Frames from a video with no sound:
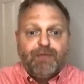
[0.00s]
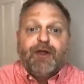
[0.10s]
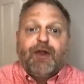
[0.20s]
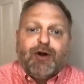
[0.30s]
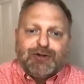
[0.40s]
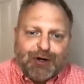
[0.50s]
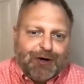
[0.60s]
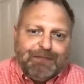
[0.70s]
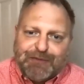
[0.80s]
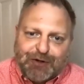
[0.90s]
the
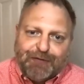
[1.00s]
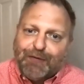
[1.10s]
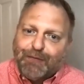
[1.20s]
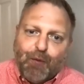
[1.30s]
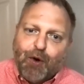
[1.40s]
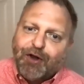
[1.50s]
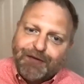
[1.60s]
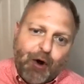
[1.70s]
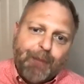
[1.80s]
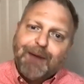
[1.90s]
larger sort of world
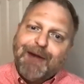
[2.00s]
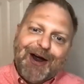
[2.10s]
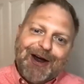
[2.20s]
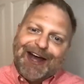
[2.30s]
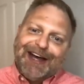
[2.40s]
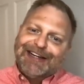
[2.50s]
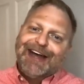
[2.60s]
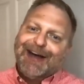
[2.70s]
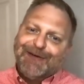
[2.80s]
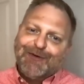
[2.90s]
of corporate America
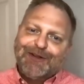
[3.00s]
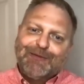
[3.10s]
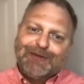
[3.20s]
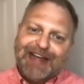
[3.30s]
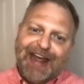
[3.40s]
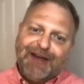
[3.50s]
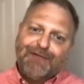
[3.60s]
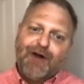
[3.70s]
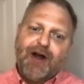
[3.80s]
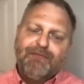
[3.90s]
um, will will take
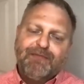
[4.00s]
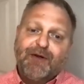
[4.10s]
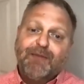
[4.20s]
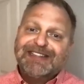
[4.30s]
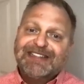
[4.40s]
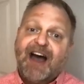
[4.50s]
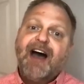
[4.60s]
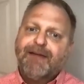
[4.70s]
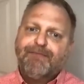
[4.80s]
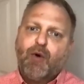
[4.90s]
from from this
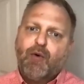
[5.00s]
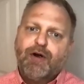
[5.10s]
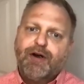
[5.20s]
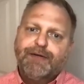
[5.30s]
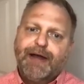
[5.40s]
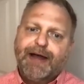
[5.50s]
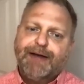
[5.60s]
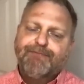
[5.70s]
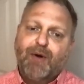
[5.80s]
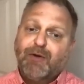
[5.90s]
time, or
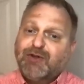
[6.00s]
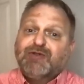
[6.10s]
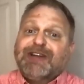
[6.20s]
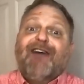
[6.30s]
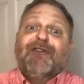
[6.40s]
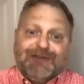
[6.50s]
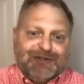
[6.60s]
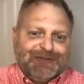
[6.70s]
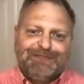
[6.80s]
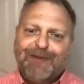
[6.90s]
um, what would you
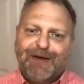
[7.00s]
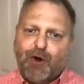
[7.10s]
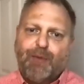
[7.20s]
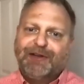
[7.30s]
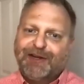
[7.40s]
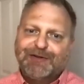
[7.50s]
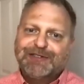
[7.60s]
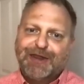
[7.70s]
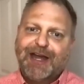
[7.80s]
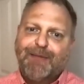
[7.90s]
challenge uh, corporate leaders
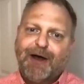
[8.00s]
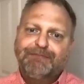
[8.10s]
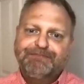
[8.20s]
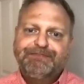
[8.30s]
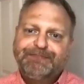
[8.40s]
to think about?